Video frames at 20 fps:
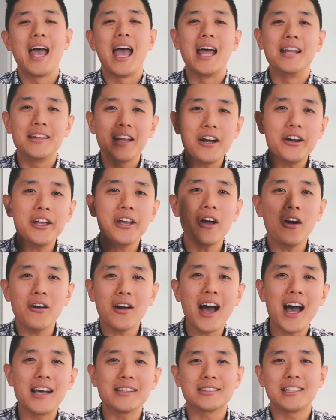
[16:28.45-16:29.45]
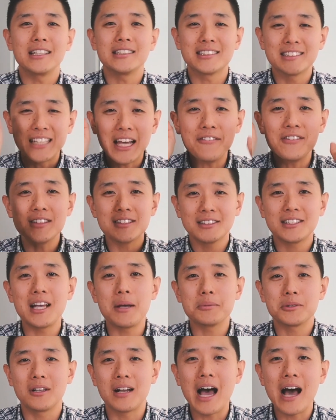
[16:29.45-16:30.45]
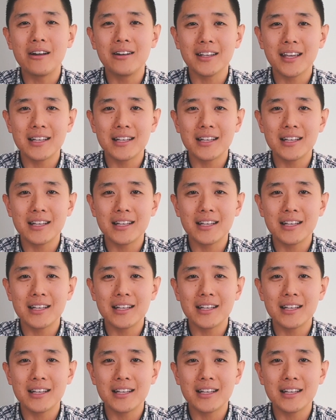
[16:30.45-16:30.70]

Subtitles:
And there you go, guys. That's 7 steps on how to